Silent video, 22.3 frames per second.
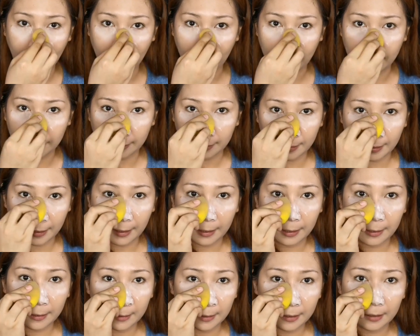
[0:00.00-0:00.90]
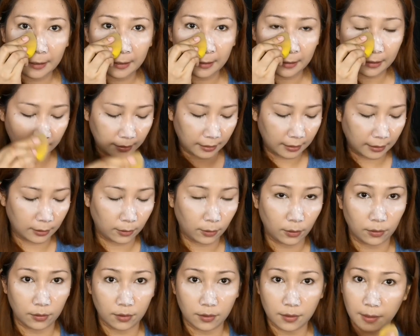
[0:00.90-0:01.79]
And then, sa
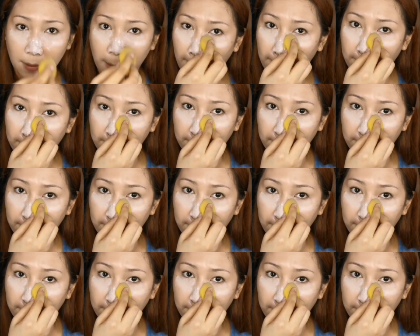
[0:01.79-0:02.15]
nose.